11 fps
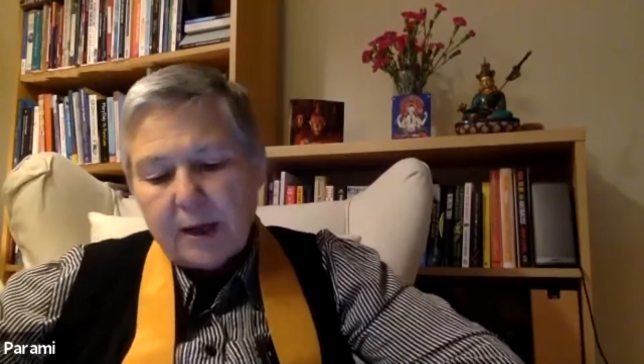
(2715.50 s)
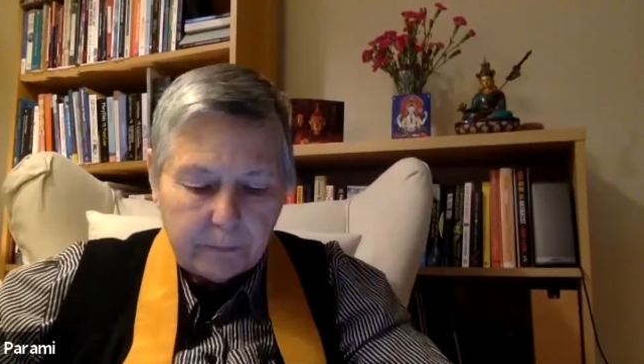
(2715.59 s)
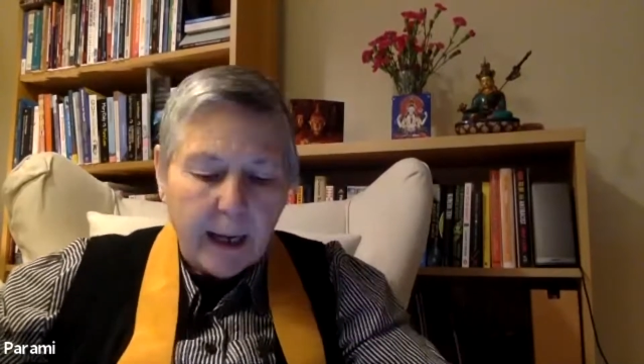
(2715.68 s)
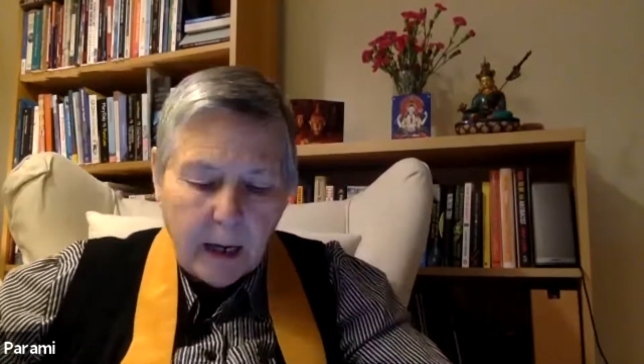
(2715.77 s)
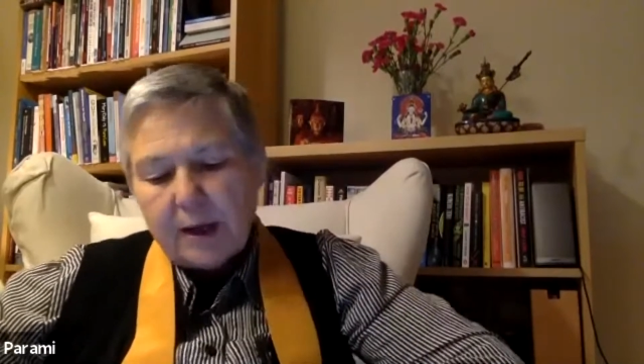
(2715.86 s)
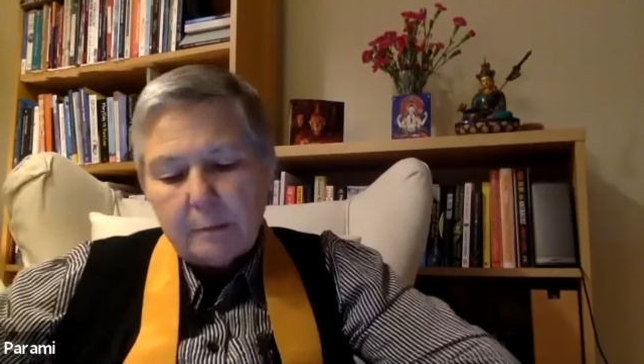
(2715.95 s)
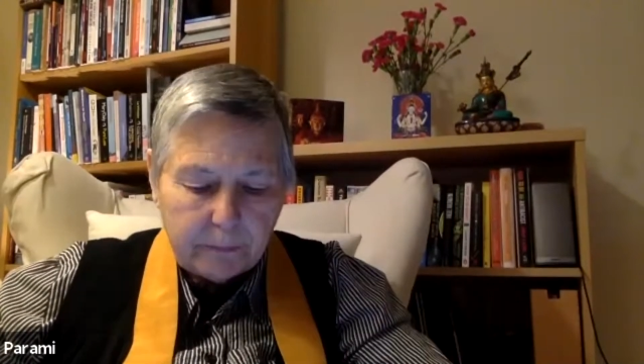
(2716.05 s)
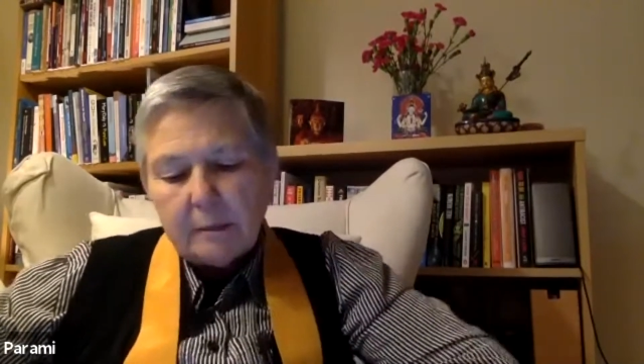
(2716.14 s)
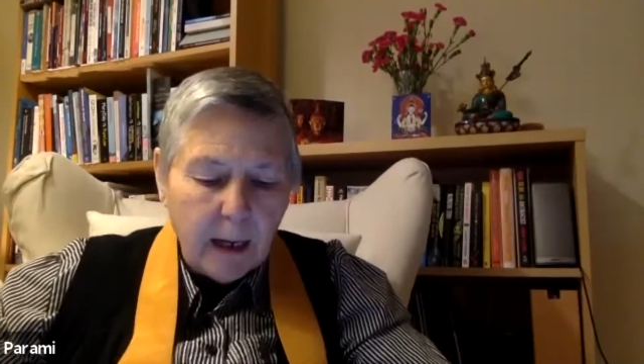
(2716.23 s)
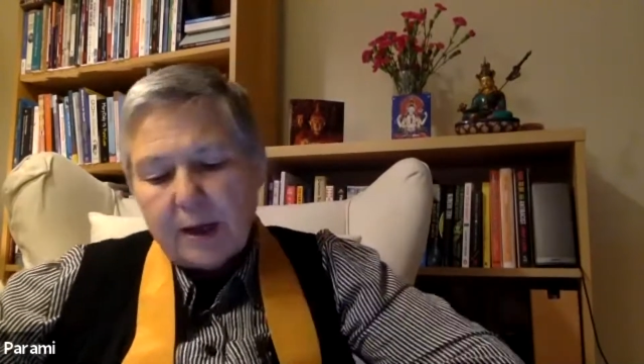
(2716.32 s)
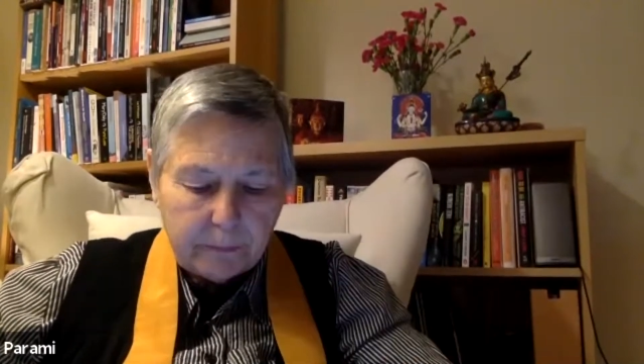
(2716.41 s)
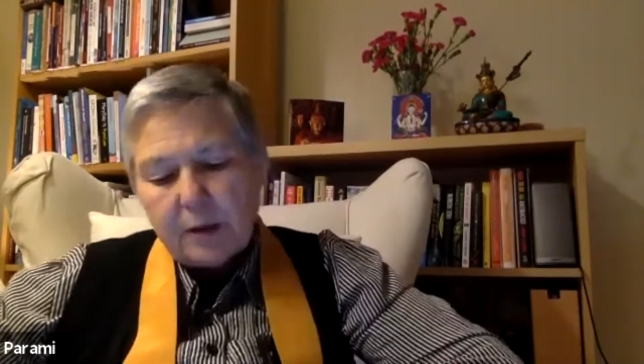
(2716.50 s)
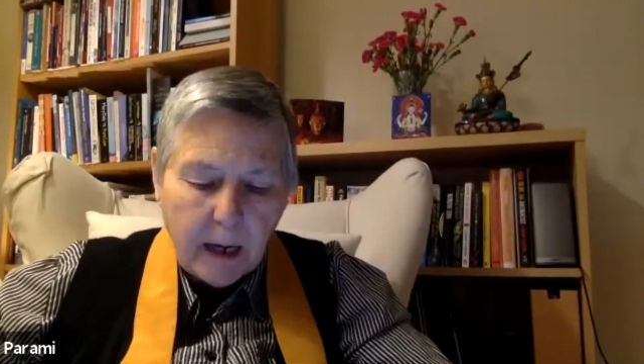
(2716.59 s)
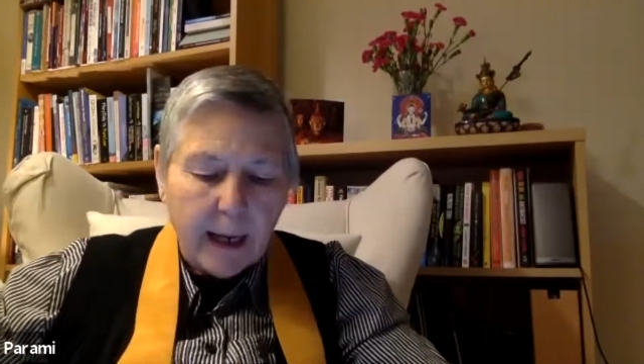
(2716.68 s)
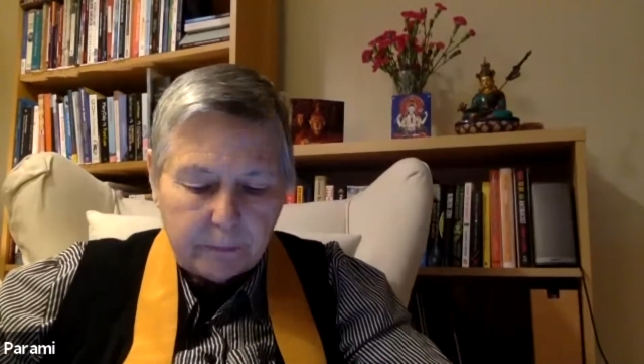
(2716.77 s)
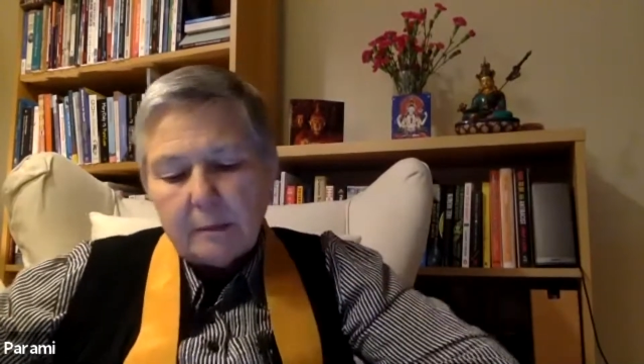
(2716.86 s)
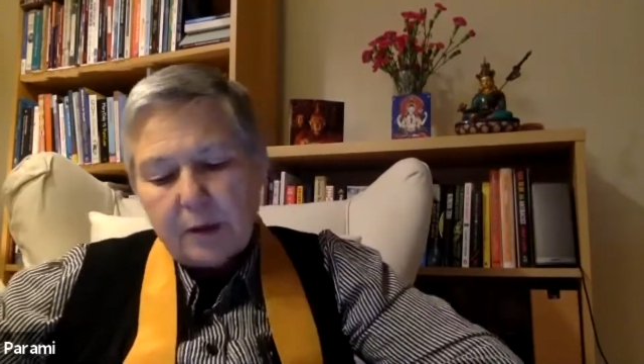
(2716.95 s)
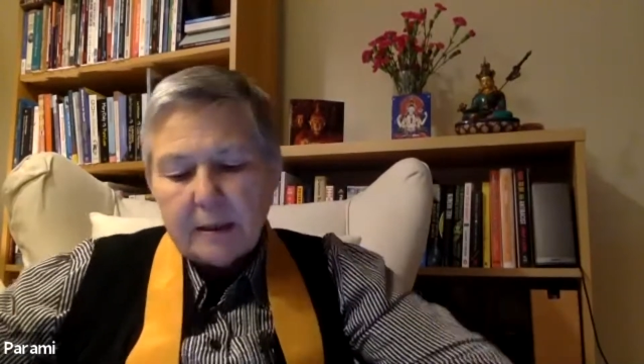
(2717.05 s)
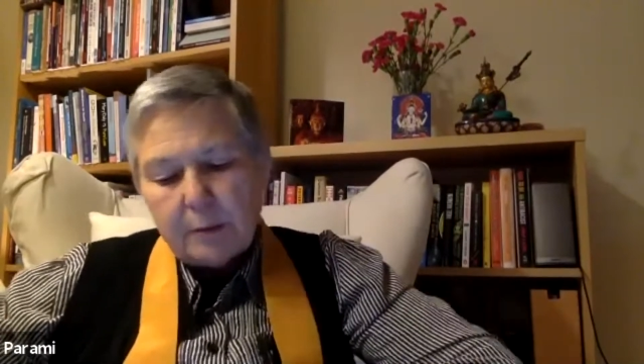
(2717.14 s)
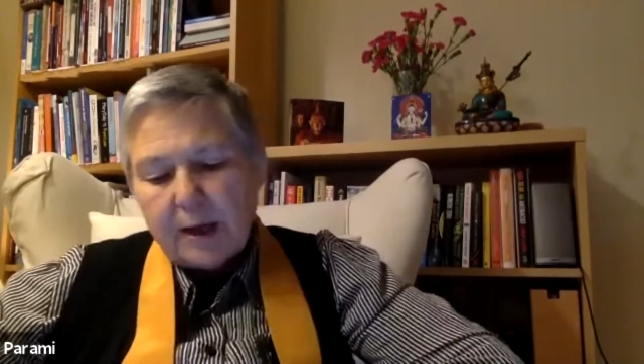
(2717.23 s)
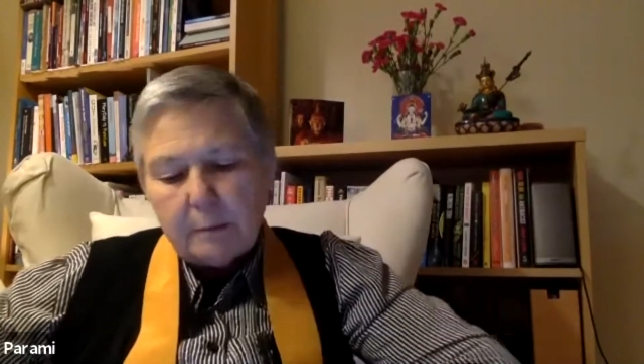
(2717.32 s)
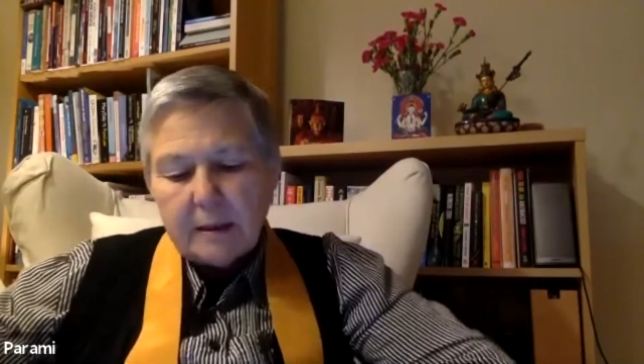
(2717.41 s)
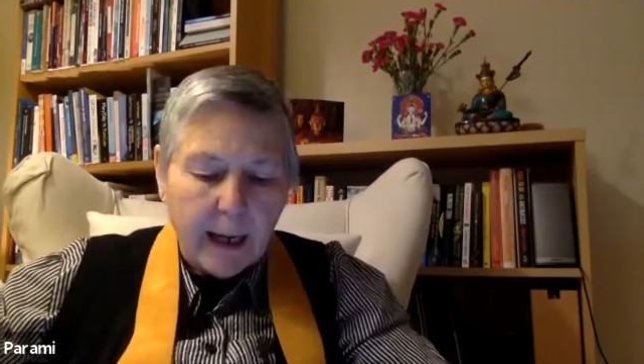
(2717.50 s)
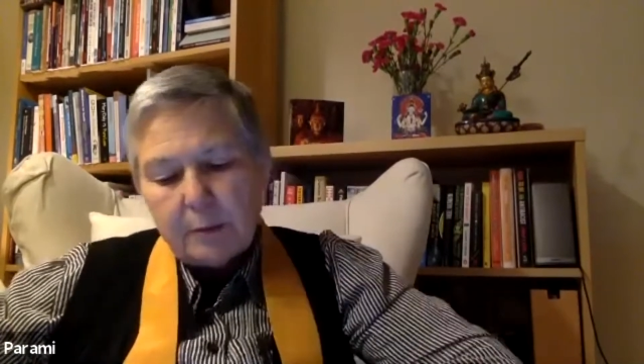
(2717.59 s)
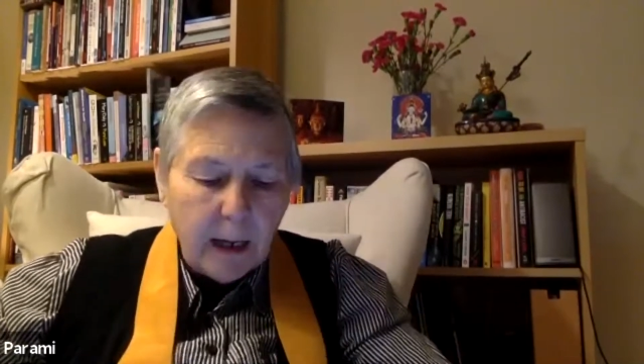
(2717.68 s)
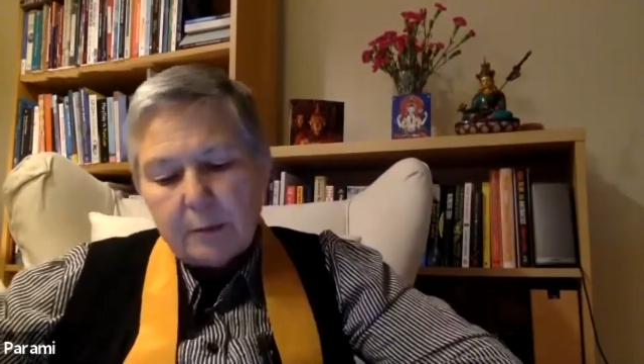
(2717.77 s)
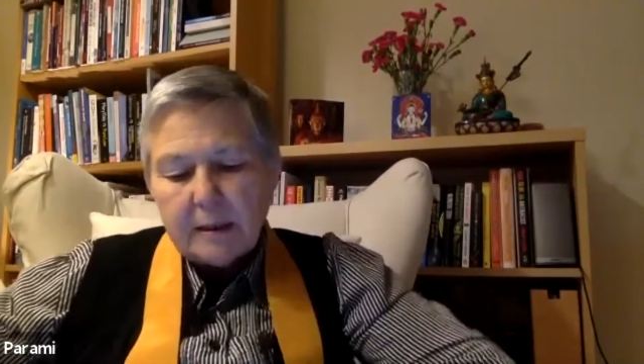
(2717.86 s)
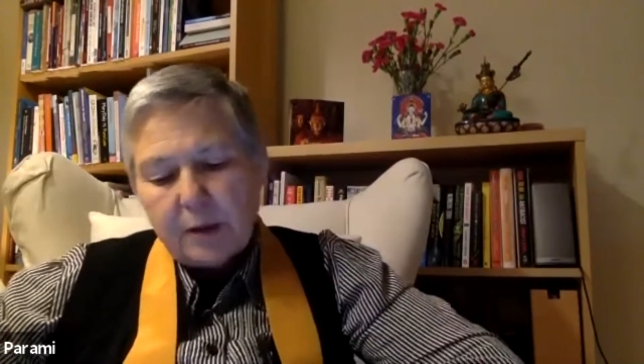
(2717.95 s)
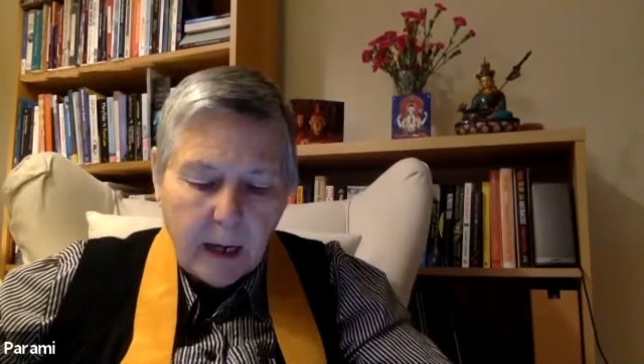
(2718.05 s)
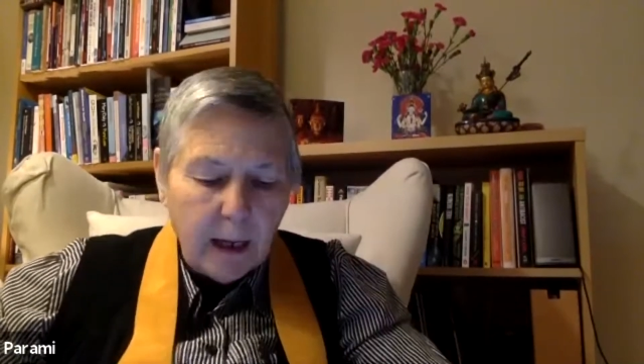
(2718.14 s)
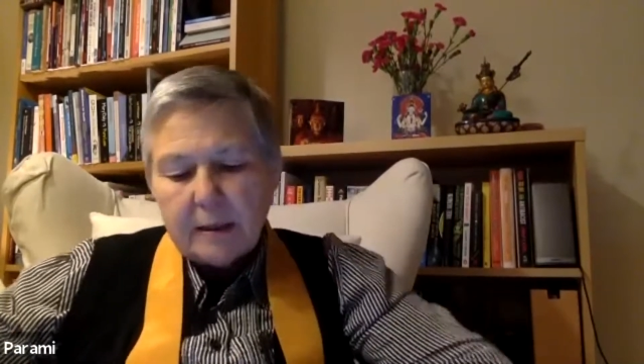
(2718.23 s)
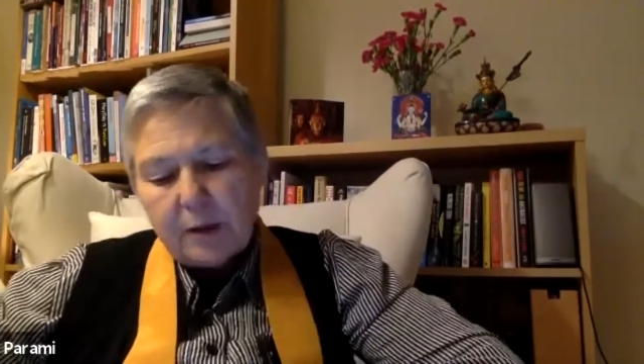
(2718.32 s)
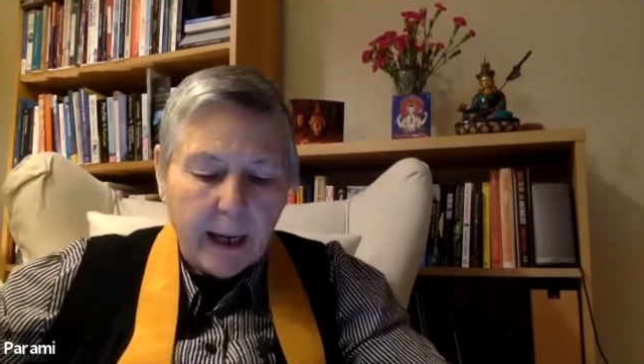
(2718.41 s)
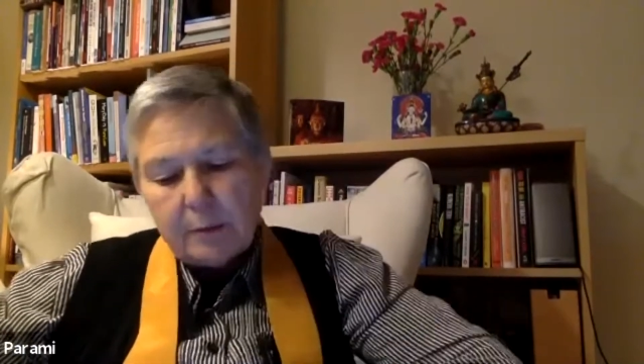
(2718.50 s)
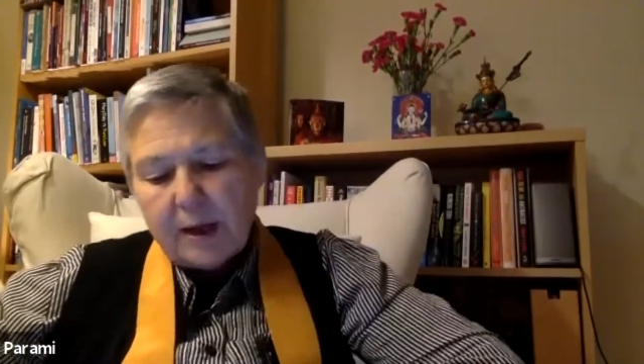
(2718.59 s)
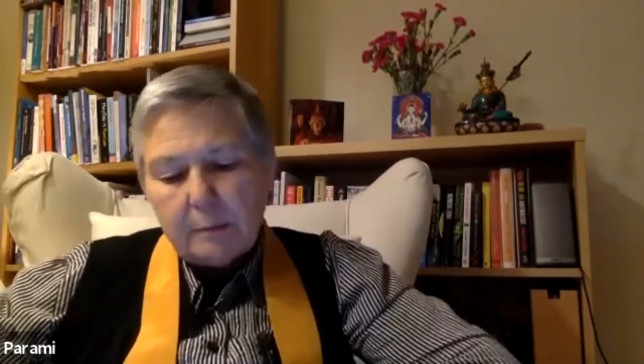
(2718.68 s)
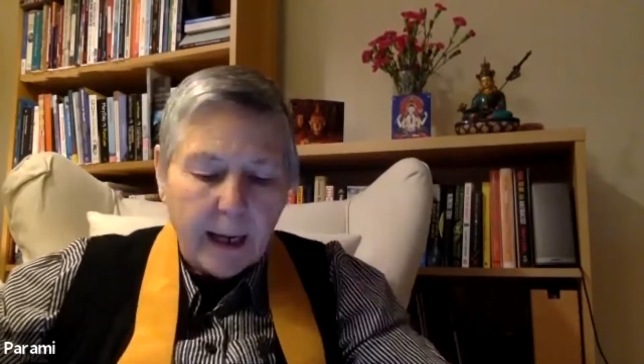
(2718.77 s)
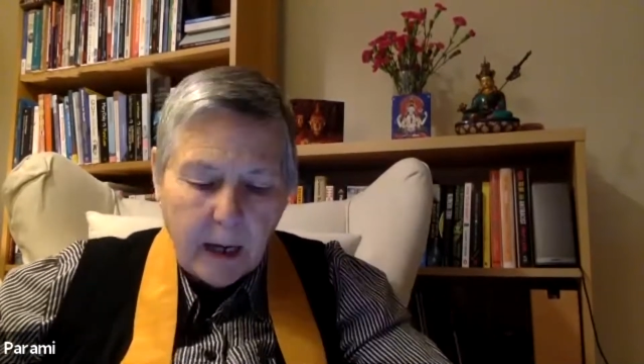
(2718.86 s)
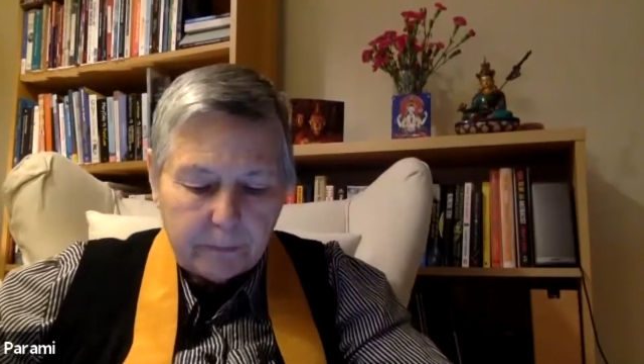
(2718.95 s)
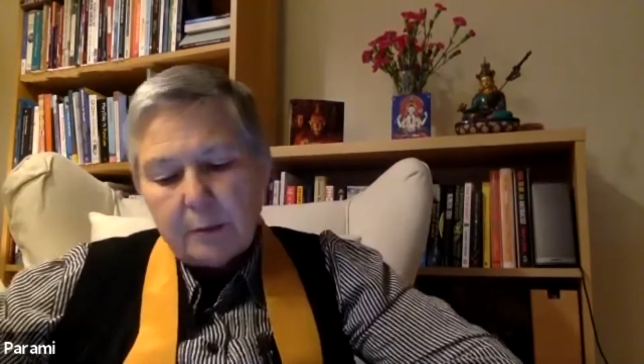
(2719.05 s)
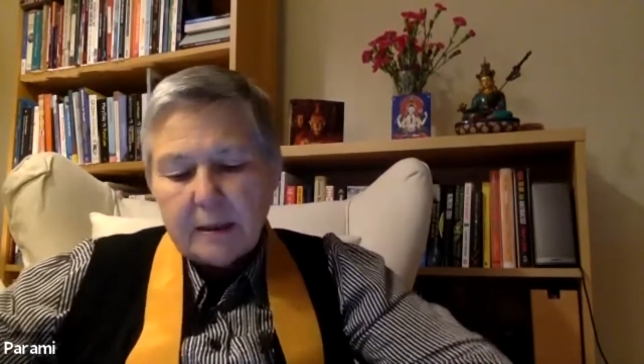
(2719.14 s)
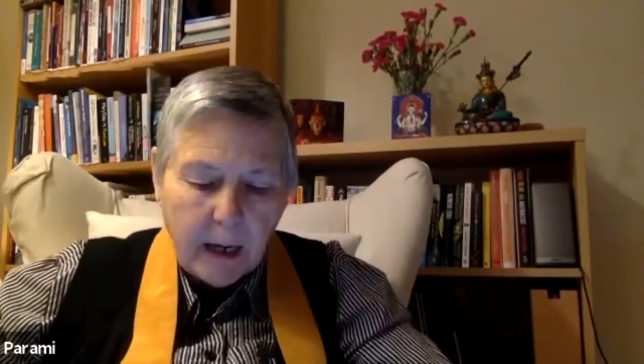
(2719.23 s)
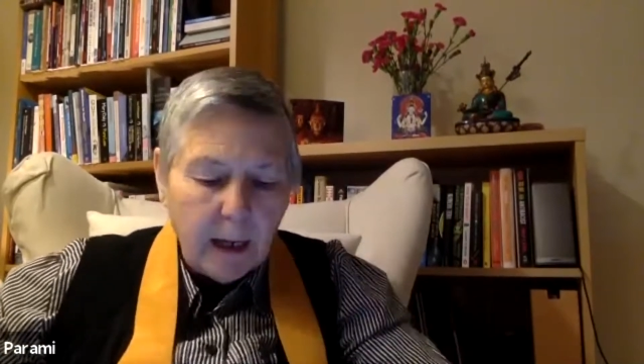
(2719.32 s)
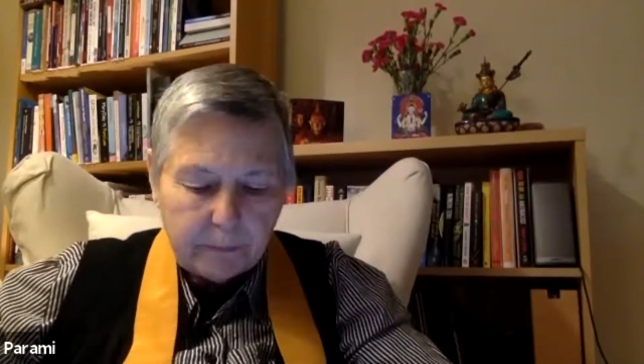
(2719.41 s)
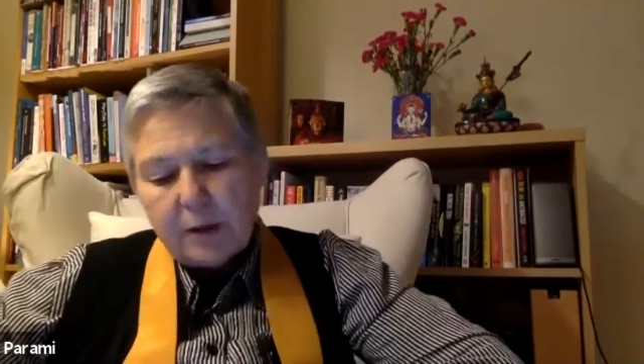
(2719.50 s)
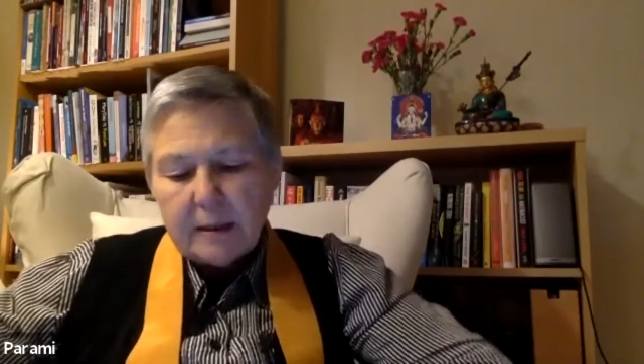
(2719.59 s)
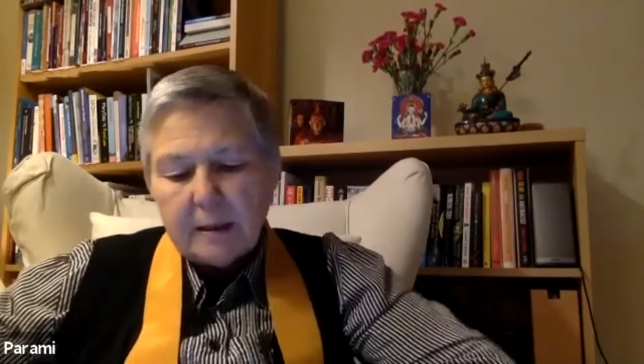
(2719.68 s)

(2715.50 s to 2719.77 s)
So I quite like the fact that out of everything he explored,